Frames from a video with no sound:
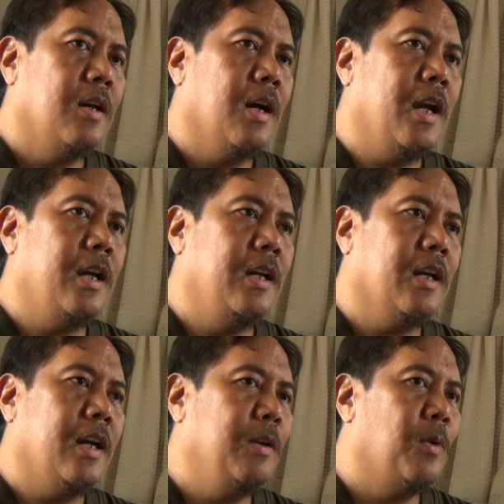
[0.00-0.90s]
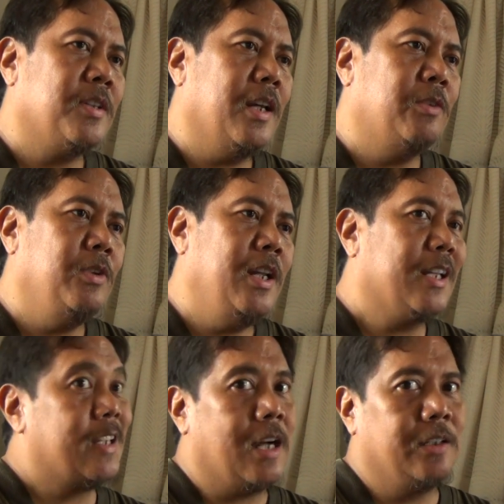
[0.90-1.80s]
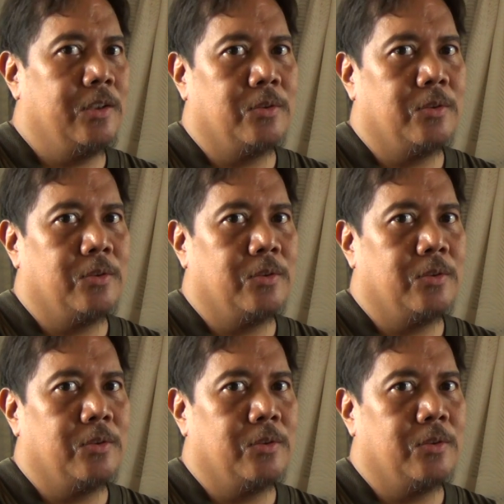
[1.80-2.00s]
I wasn't really attracted